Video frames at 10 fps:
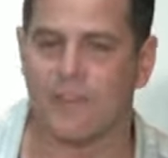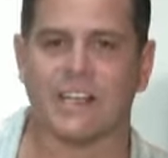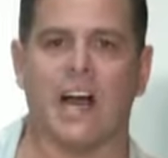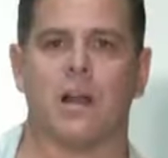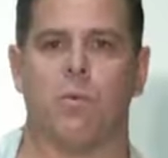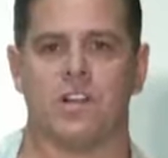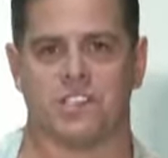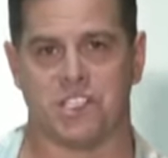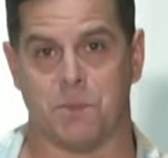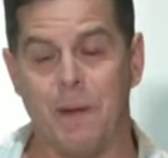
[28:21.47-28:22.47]
that God wants
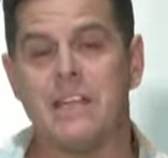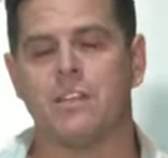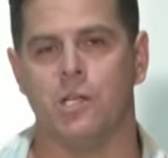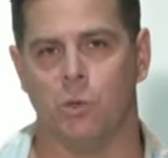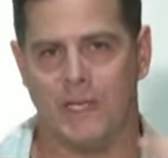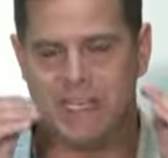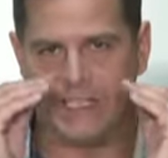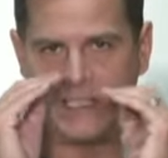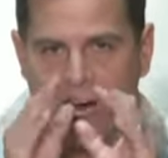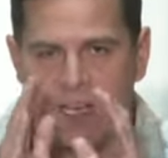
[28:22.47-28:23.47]
to speak to you. When he
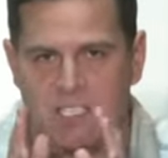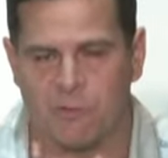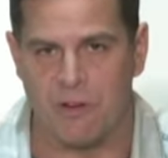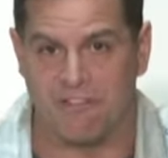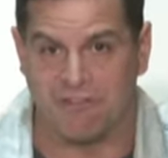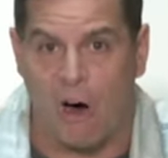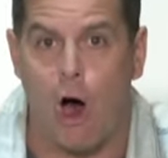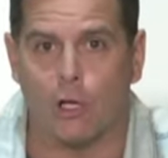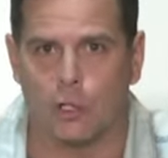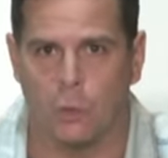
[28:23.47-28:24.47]
does, if we
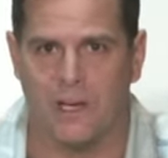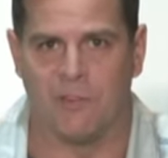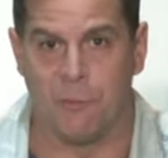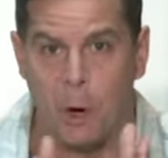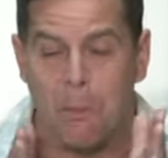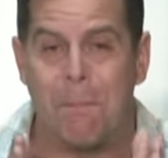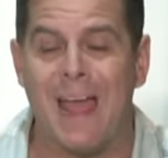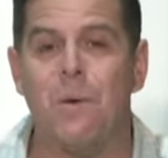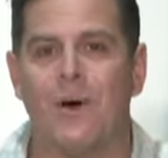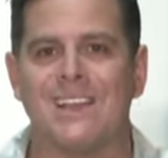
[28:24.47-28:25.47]
follow it, if we
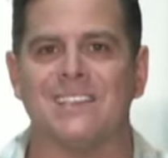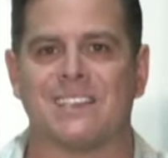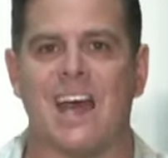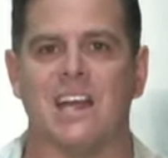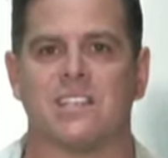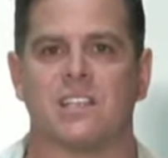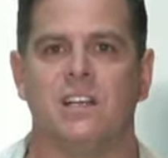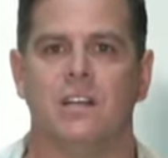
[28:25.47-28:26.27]
obey what he says,